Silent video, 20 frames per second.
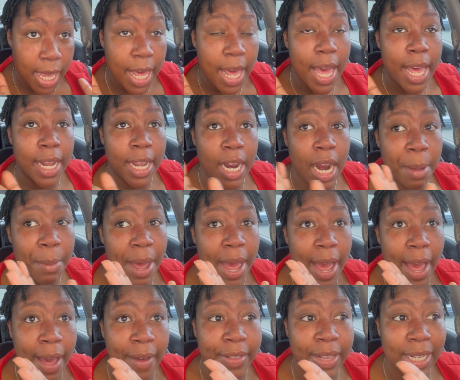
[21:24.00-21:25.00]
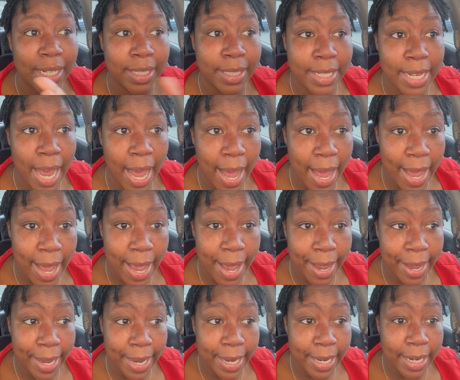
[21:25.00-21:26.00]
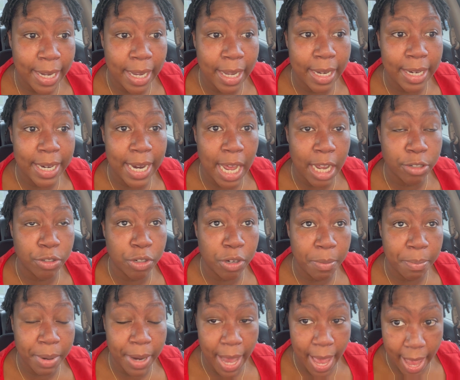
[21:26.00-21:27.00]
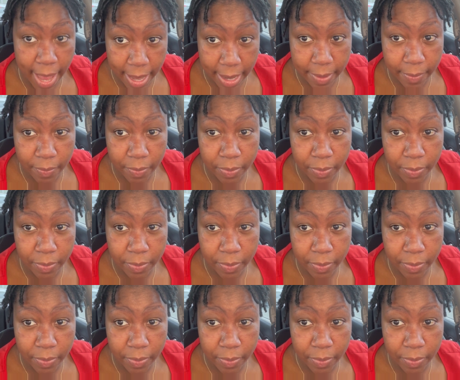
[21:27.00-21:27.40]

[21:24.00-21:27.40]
And then I'm gonna have the dyed natural black.